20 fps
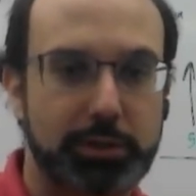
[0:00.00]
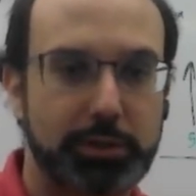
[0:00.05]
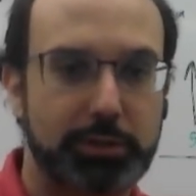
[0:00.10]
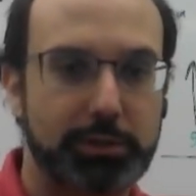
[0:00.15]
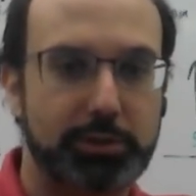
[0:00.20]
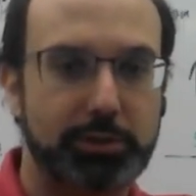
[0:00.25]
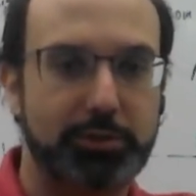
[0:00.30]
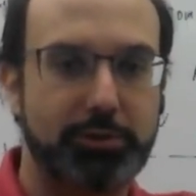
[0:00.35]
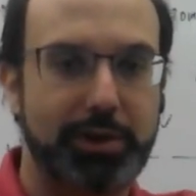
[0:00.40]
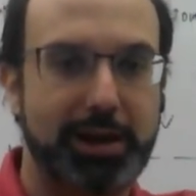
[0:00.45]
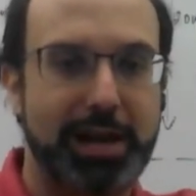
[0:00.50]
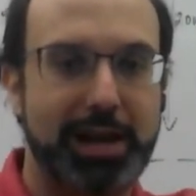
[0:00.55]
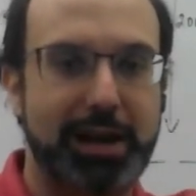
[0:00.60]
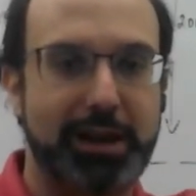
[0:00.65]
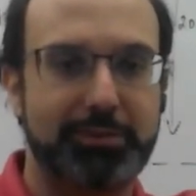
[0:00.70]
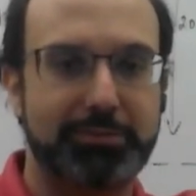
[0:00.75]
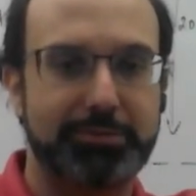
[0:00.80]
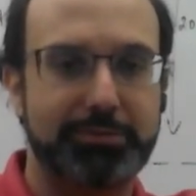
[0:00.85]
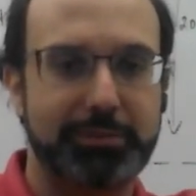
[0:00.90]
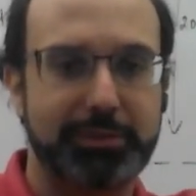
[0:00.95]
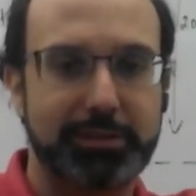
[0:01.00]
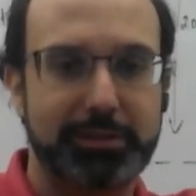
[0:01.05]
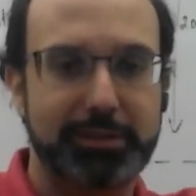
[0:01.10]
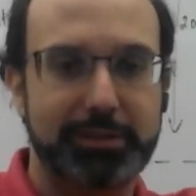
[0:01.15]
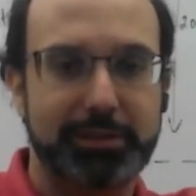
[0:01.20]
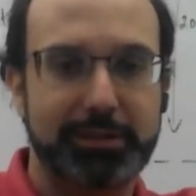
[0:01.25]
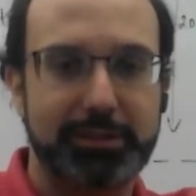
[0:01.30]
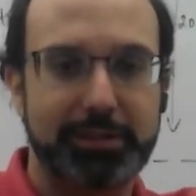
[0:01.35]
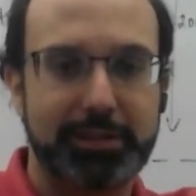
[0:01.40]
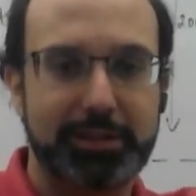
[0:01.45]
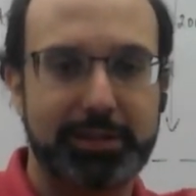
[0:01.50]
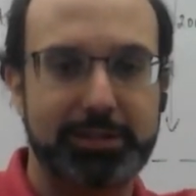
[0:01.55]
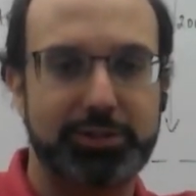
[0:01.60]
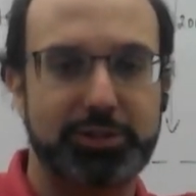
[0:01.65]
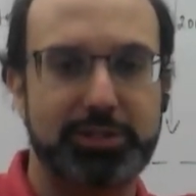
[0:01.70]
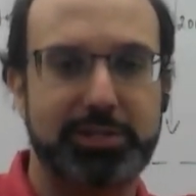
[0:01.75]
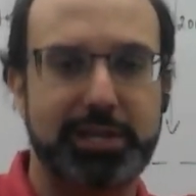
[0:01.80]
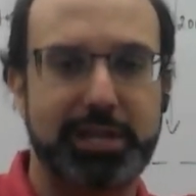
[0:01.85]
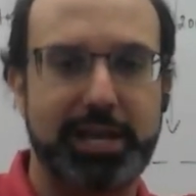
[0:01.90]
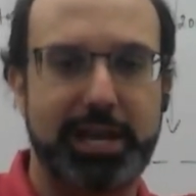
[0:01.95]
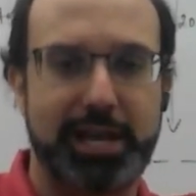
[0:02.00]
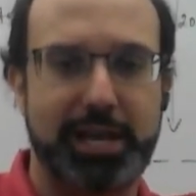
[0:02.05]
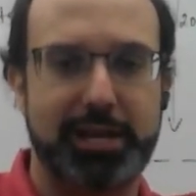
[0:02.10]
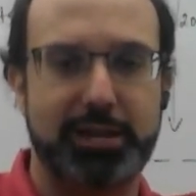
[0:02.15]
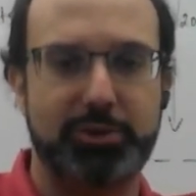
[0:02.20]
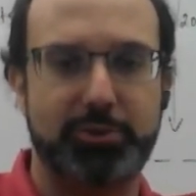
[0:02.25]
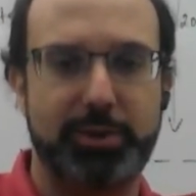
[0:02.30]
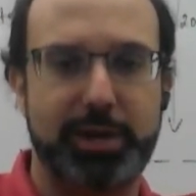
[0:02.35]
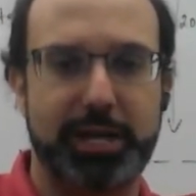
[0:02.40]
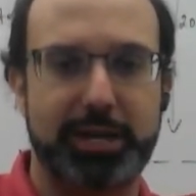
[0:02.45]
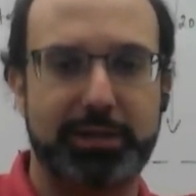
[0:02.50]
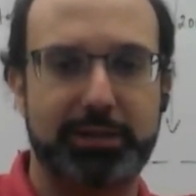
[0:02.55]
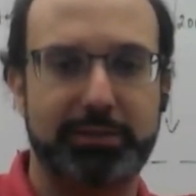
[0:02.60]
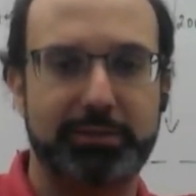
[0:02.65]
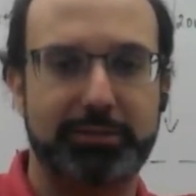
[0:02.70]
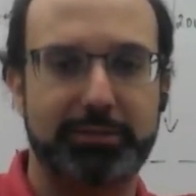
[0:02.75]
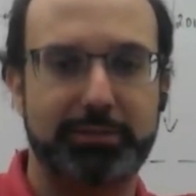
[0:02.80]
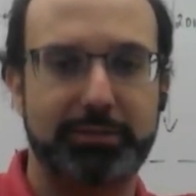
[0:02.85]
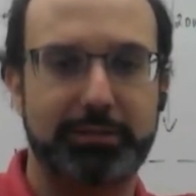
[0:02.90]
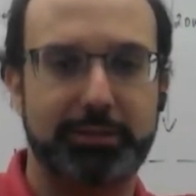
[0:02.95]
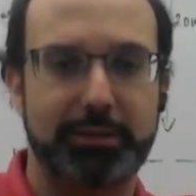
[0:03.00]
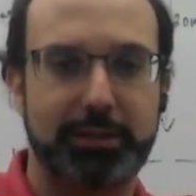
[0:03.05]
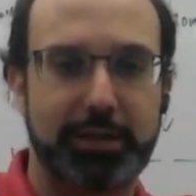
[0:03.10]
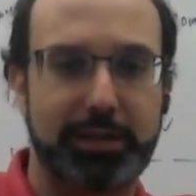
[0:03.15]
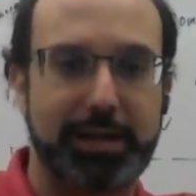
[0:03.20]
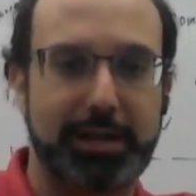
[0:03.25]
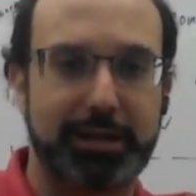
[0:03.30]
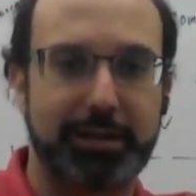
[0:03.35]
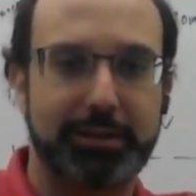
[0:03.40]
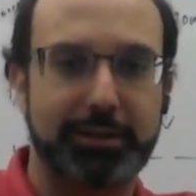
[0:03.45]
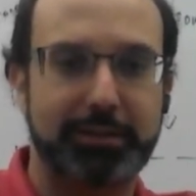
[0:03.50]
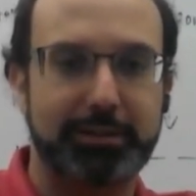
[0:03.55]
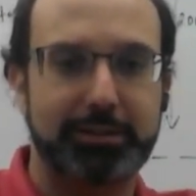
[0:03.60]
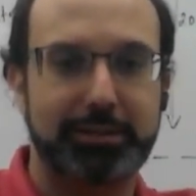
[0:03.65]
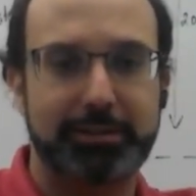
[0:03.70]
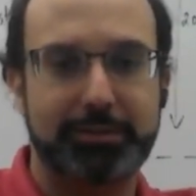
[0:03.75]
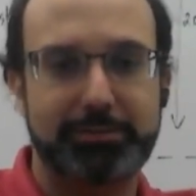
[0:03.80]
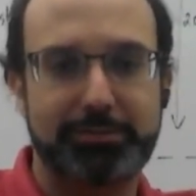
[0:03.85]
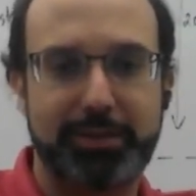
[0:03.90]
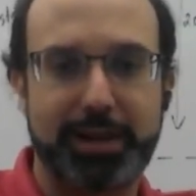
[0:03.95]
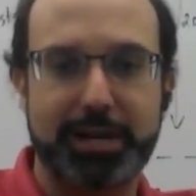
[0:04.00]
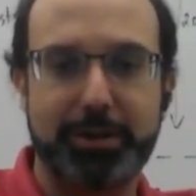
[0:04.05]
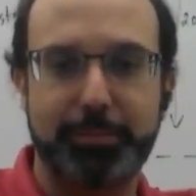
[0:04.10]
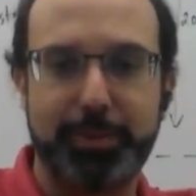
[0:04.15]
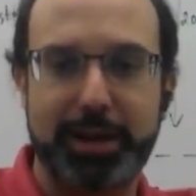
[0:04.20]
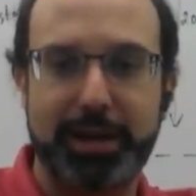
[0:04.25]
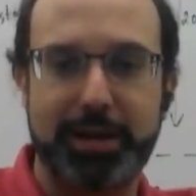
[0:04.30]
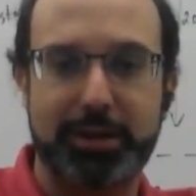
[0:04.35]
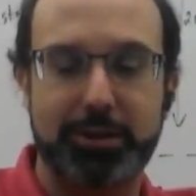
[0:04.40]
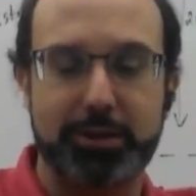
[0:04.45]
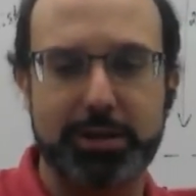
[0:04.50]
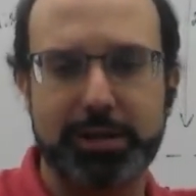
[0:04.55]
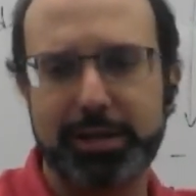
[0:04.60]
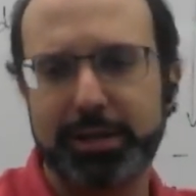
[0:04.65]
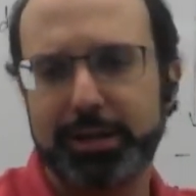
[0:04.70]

the graph and just say, hey, quick, find a pattern.